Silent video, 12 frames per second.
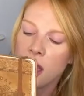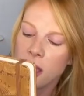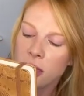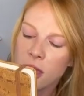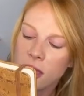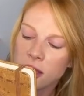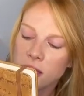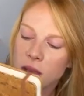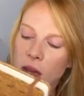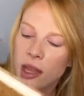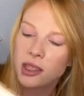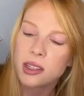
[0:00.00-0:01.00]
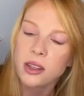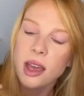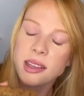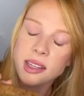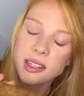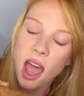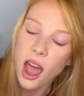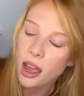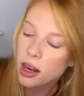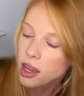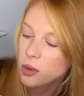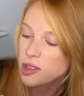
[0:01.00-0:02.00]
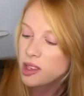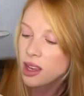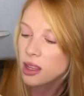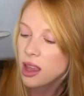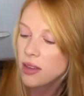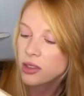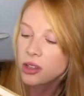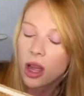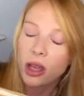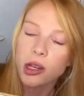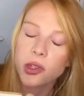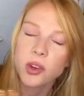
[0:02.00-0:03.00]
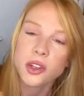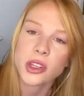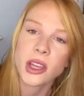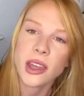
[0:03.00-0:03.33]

This, it still has a tag on it. It was like $11 originally.